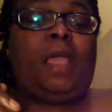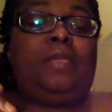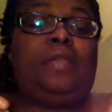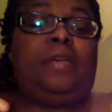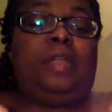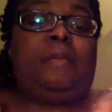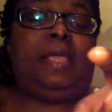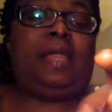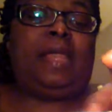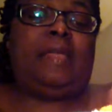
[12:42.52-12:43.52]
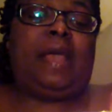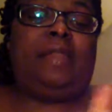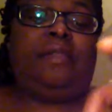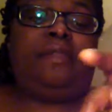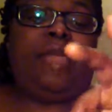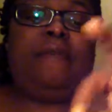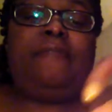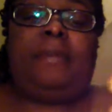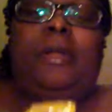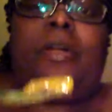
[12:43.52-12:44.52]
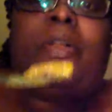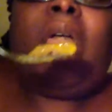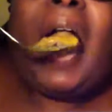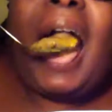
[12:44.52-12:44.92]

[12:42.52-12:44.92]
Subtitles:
You know what I mean? And I learned that from her.